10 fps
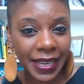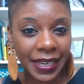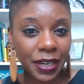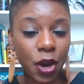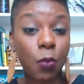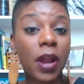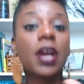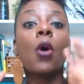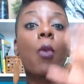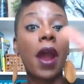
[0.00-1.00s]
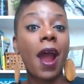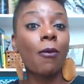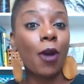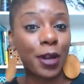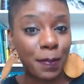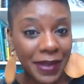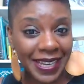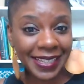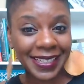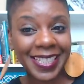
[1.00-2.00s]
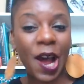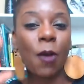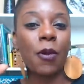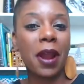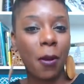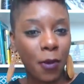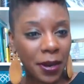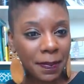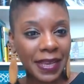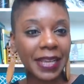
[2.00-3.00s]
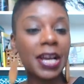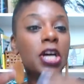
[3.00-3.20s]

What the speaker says: He didn't know where I want to be. It's called Where I Want to Be.